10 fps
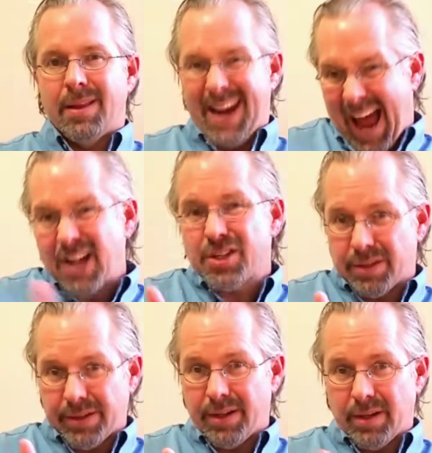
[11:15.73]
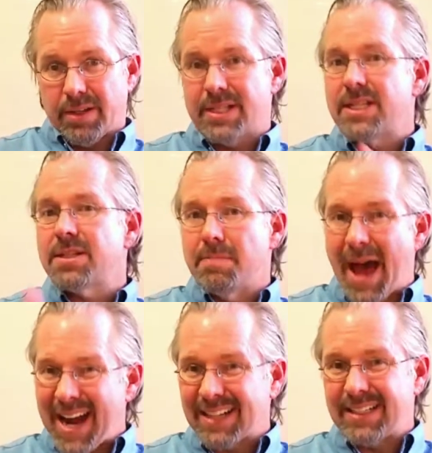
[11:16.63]
that actually
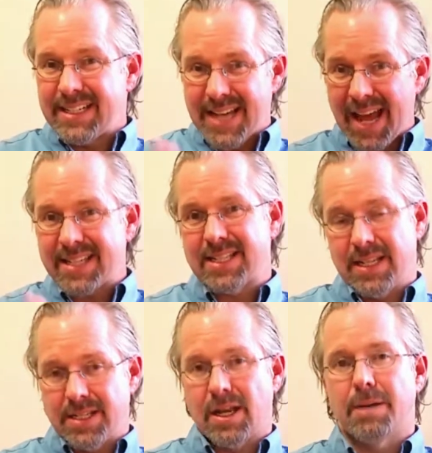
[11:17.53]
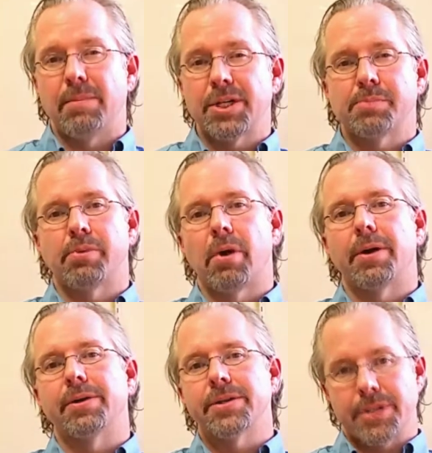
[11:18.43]
systematically tests this on a much
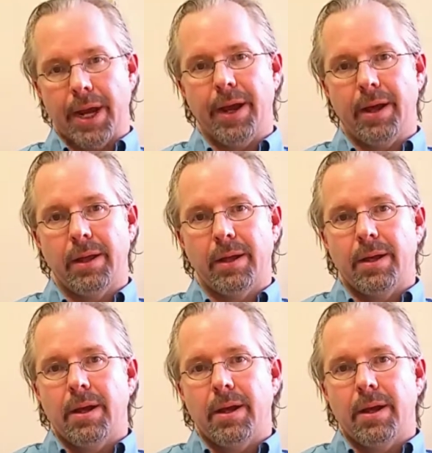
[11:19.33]
broader scale.